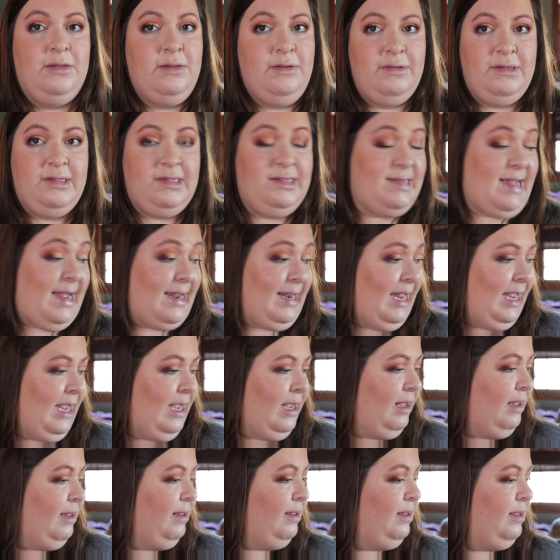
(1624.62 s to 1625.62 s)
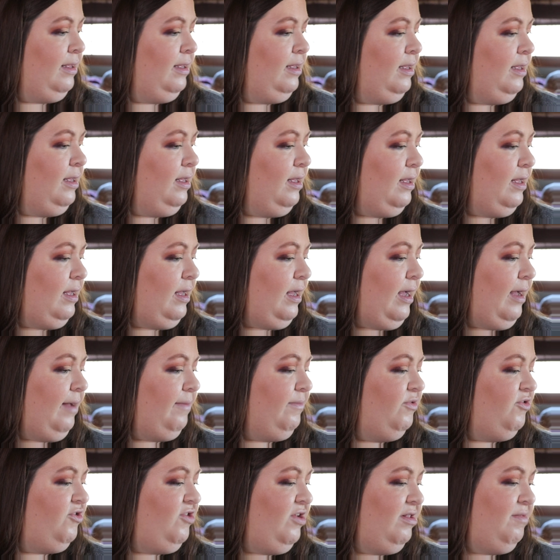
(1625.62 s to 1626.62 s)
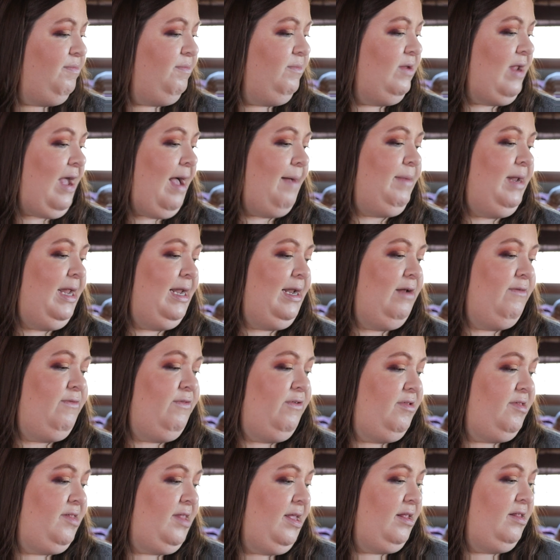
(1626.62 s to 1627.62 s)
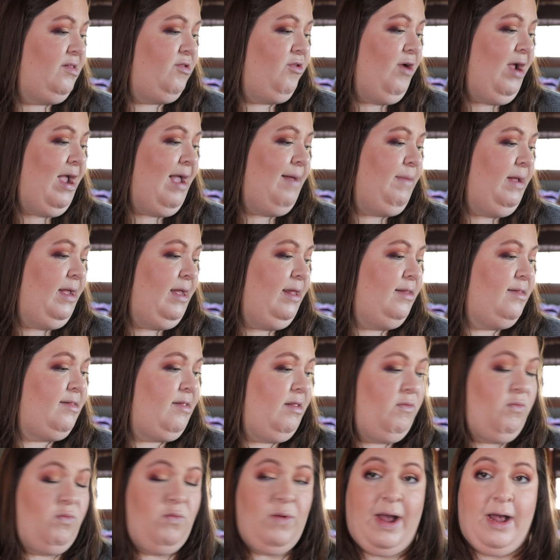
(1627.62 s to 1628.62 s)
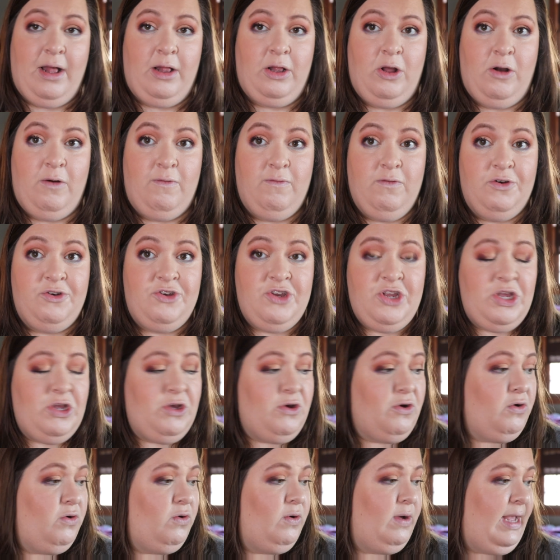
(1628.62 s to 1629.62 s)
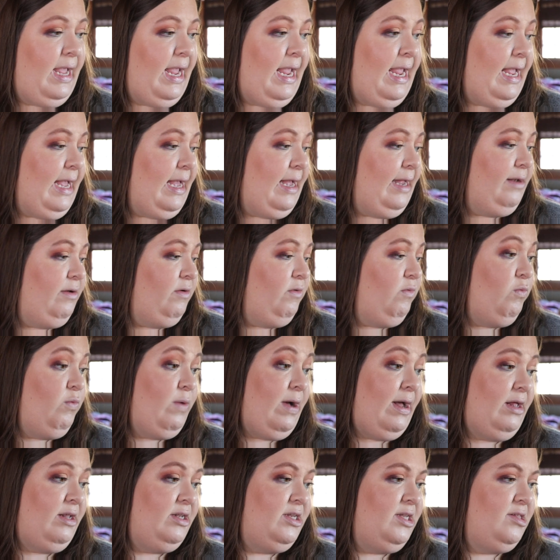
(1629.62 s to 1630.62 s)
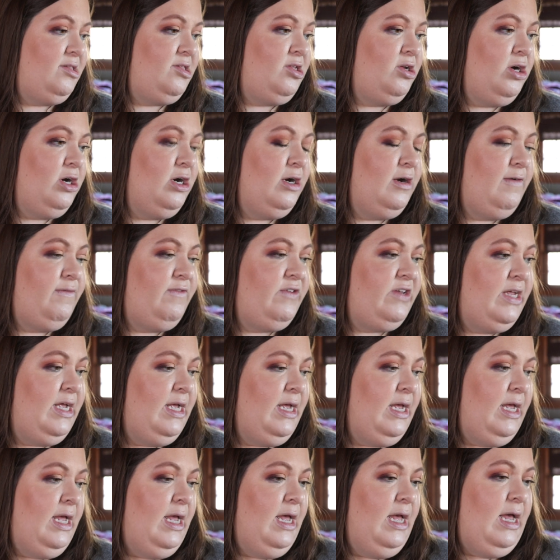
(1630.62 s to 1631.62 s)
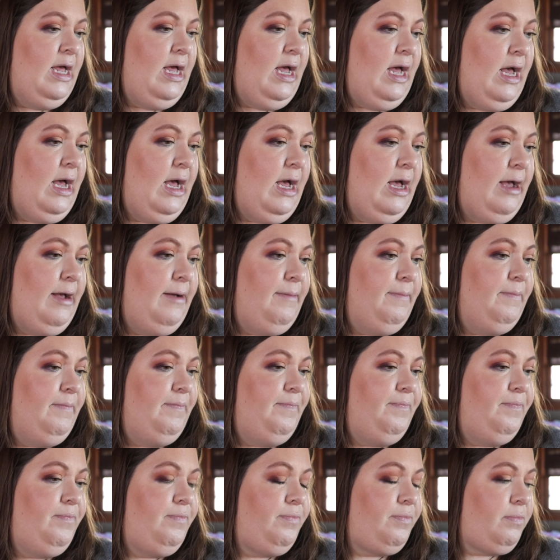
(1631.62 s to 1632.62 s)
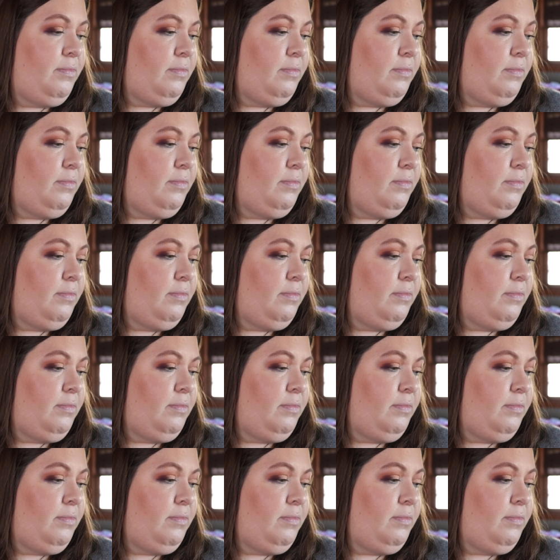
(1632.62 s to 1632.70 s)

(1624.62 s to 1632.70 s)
stunning. She's nominated for 6 Grammys, well overdue and well deserved. What do